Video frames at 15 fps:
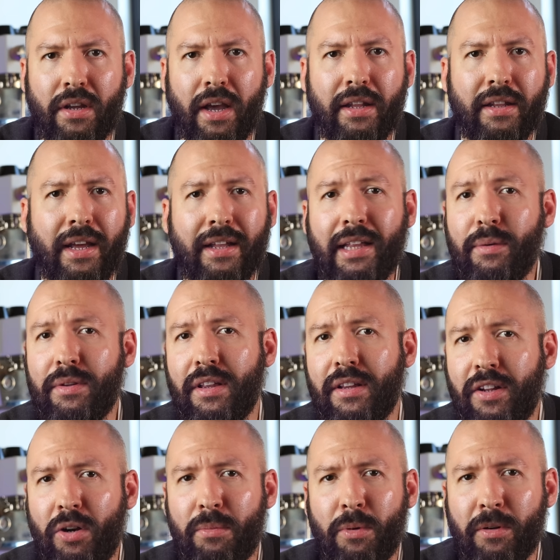And likely with a
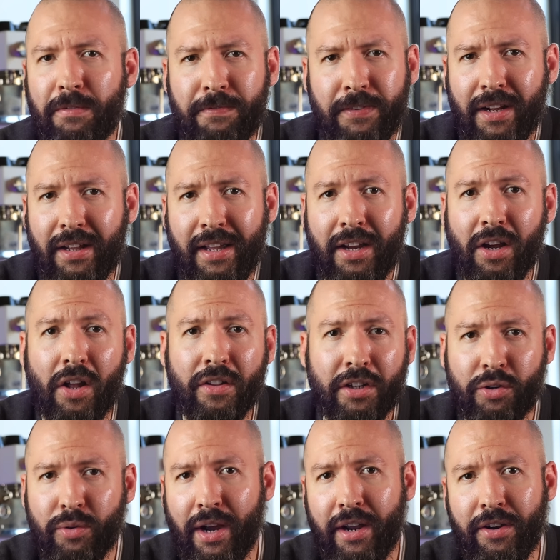little more fiddling on the
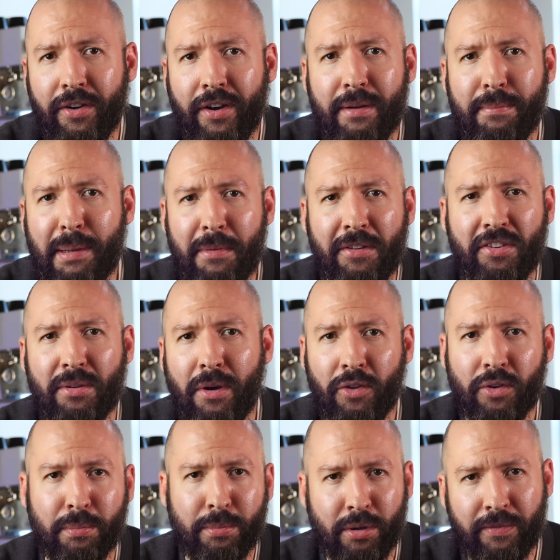grinder and maybe some
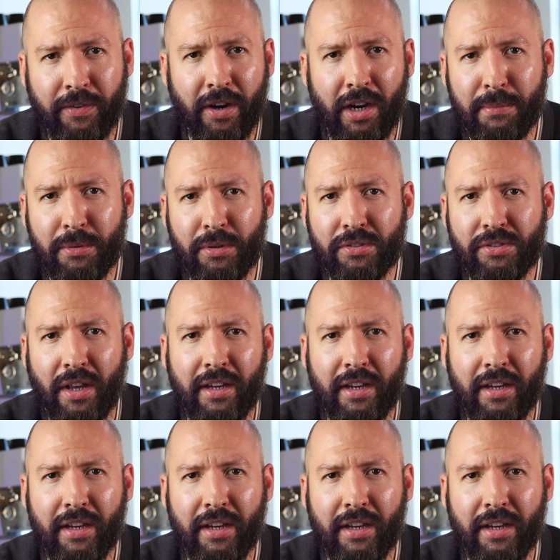other brew variables,